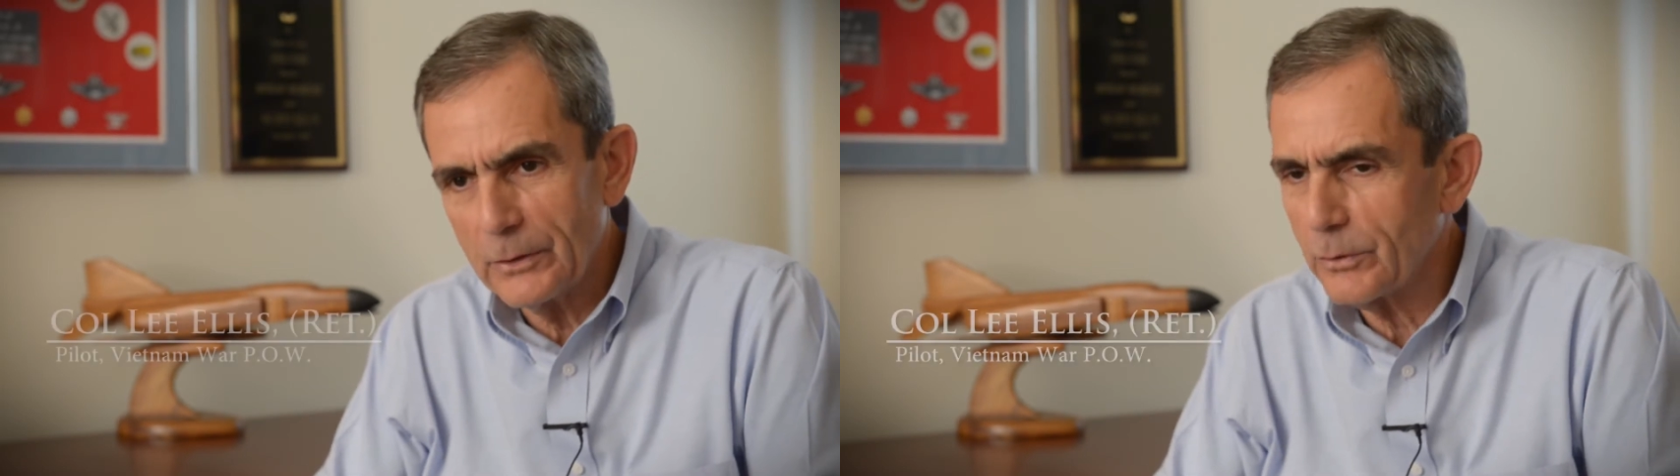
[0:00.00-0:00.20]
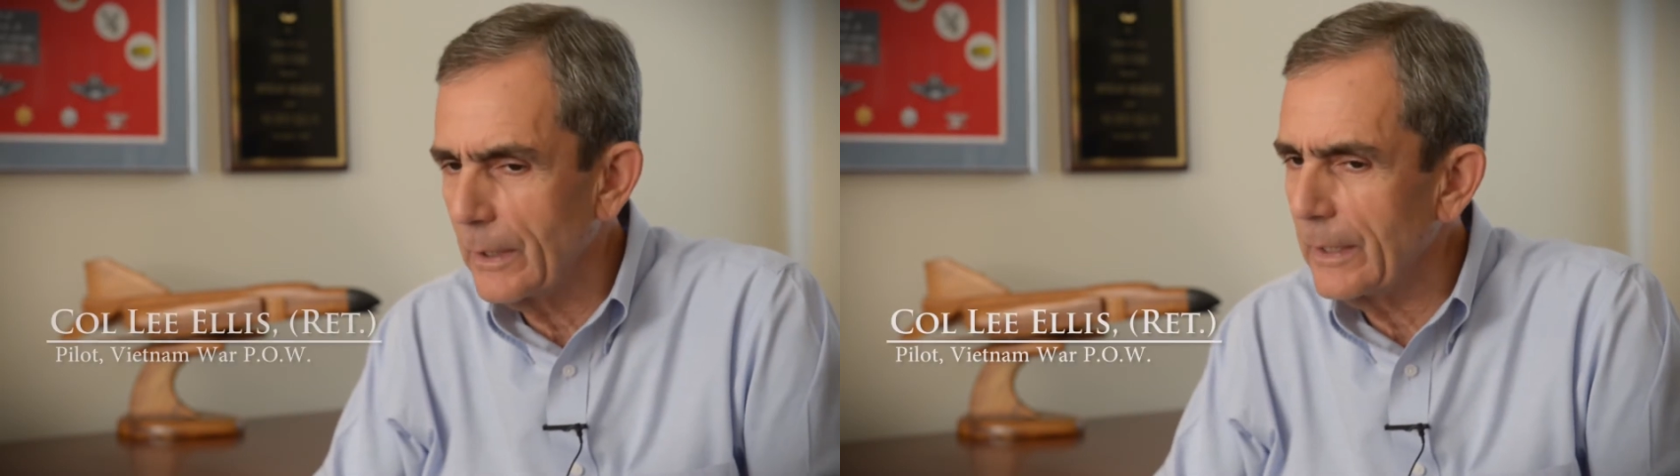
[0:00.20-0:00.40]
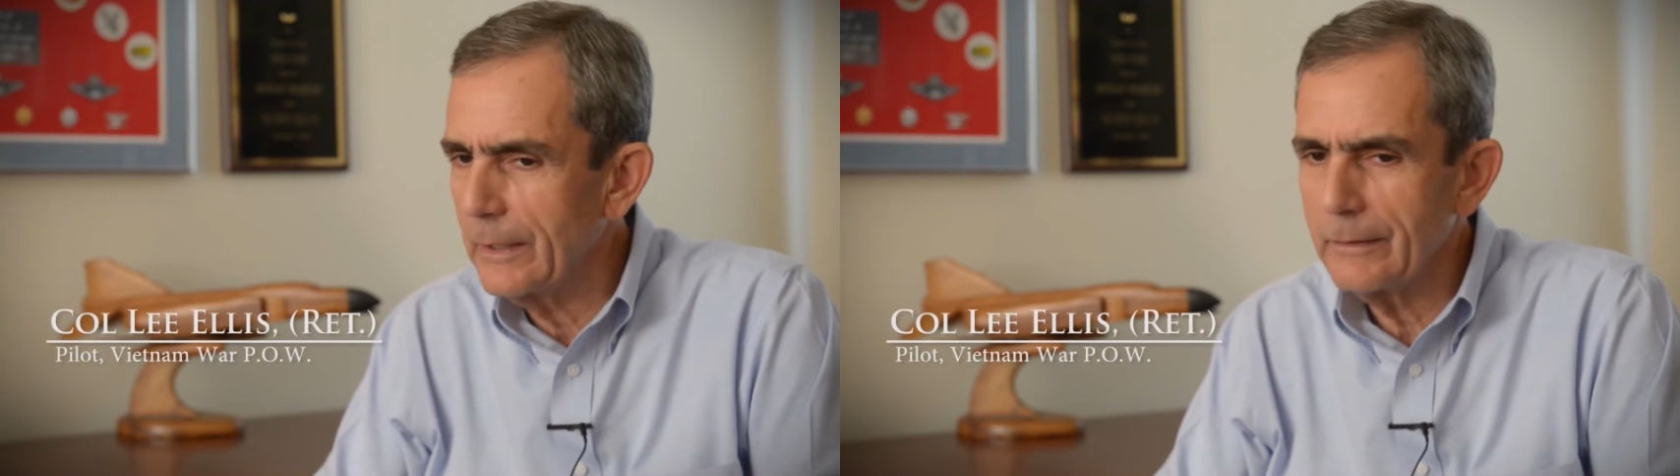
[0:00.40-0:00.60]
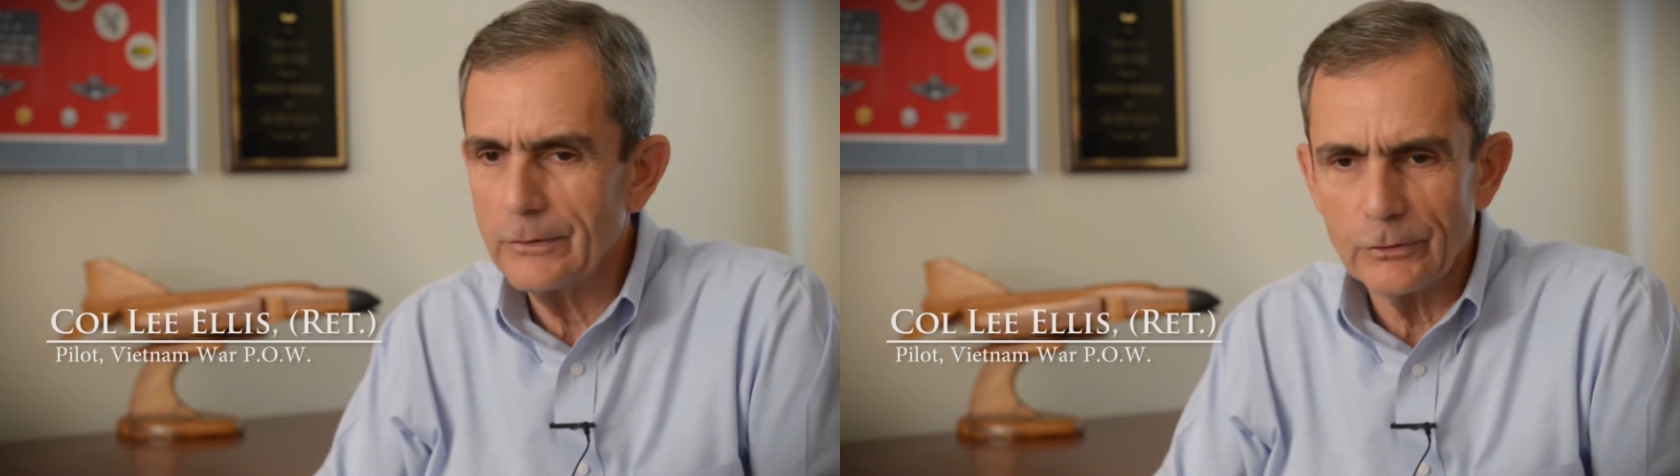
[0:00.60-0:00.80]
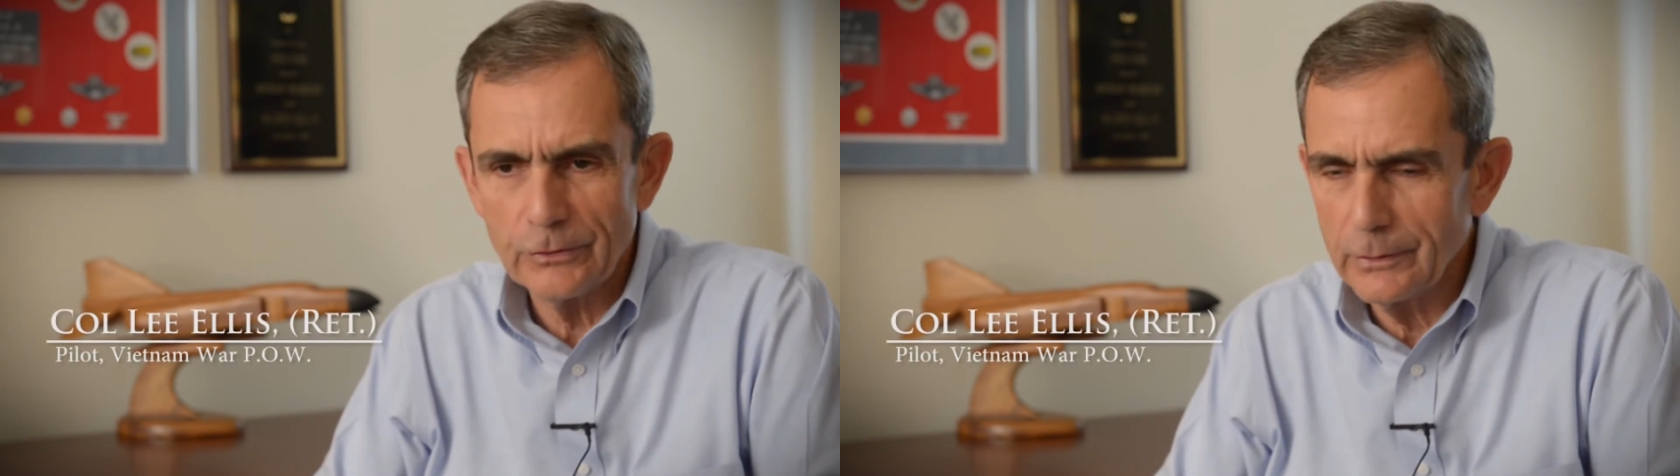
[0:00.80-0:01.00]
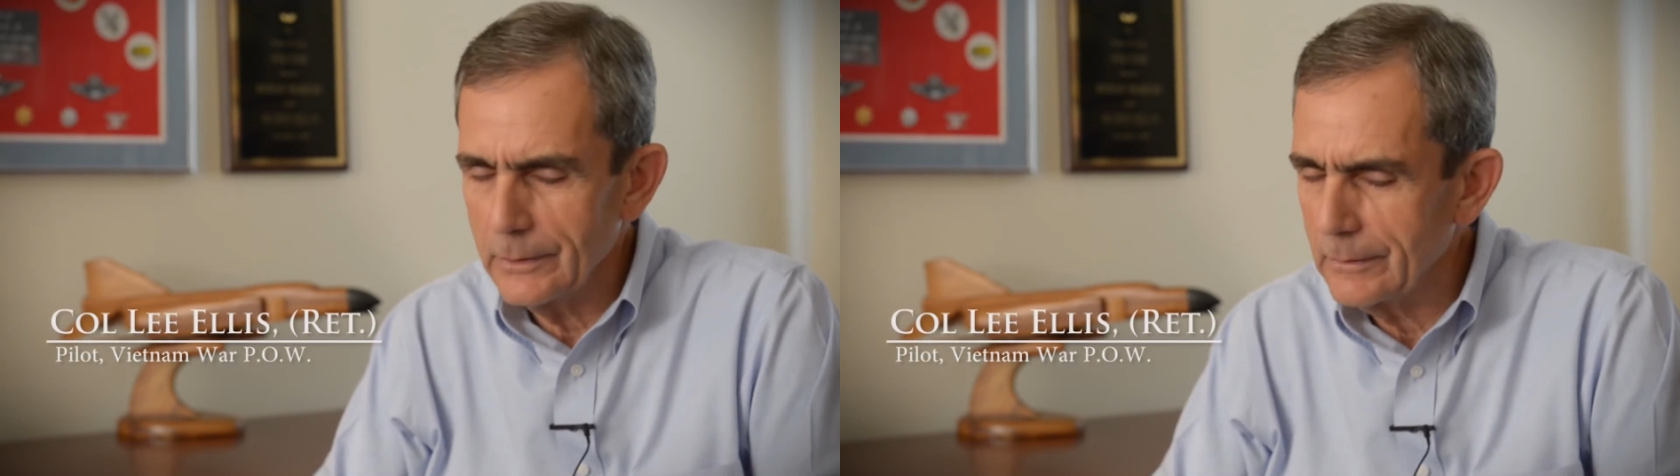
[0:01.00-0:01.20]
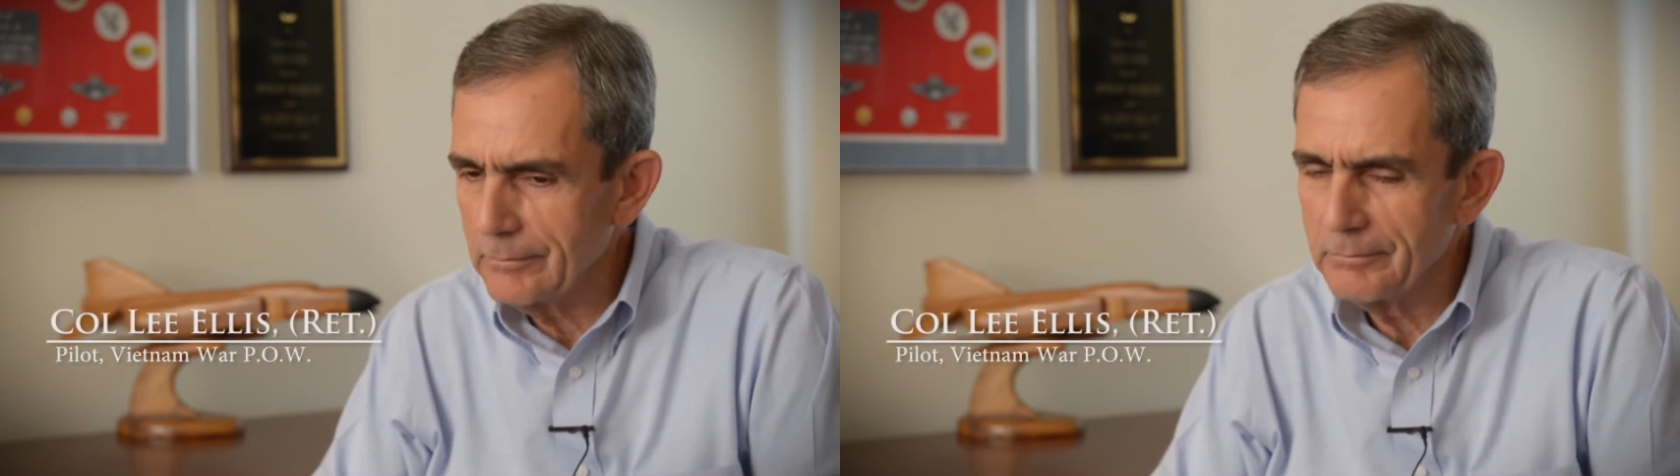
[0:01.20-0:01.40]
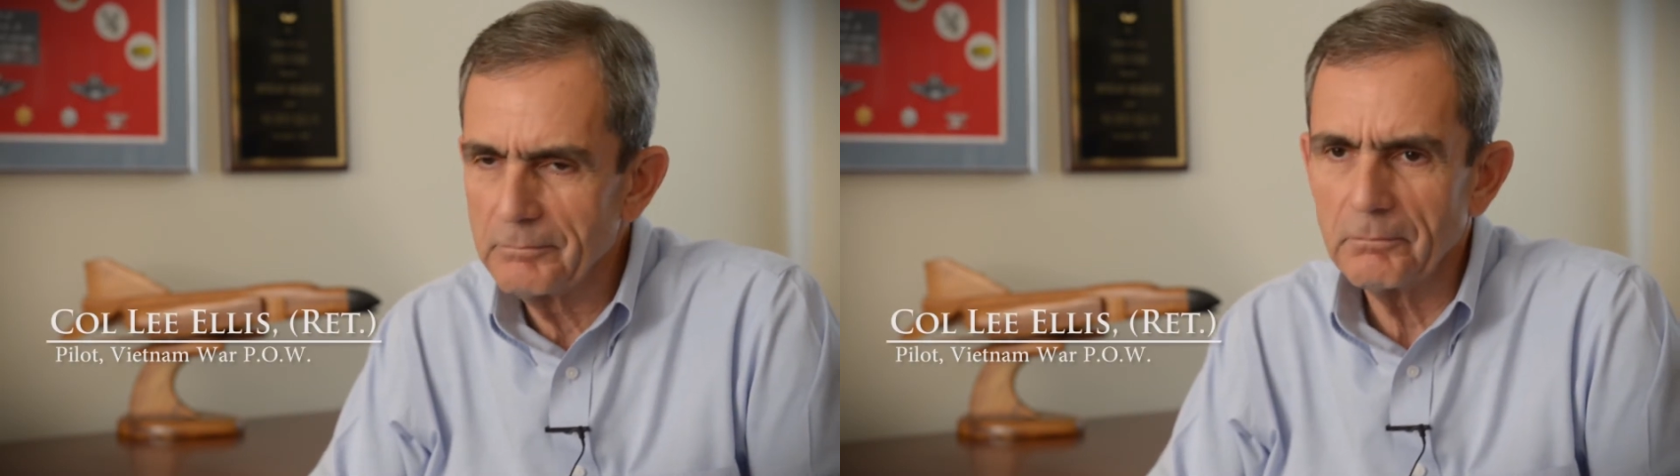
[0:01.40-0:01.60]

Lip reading: my training, just doing,